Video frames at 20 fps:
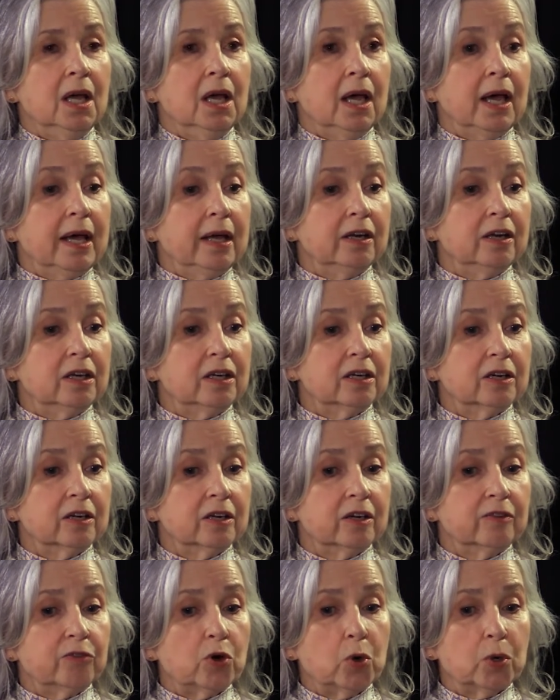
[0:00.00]
And
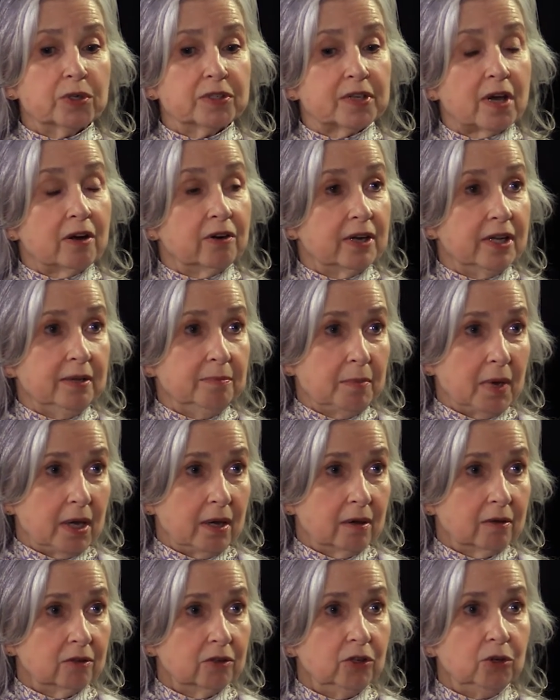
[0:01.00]
of course our
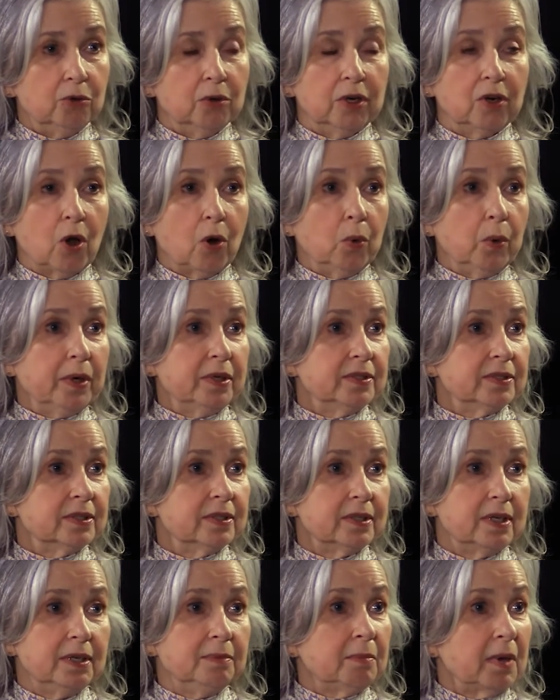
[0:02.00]
email. You can always
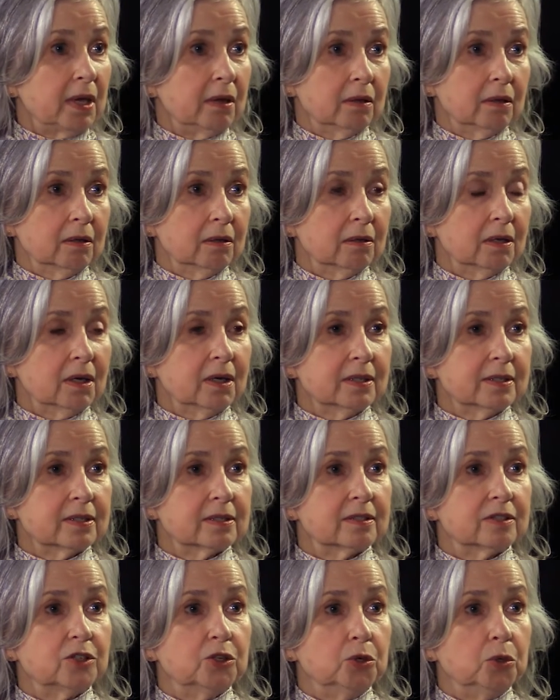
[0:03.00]
email
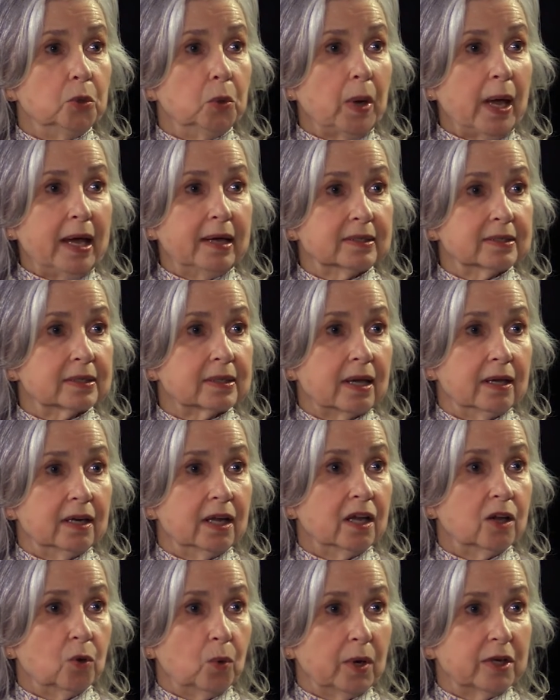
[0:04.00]
us to ask
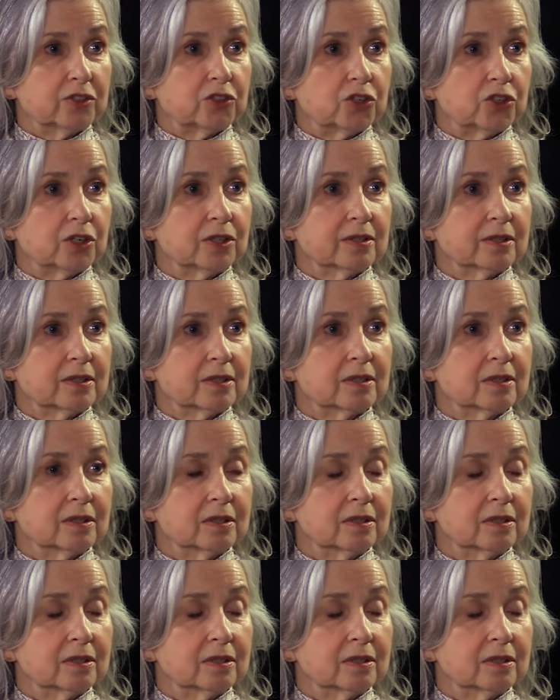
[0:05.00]
any questions.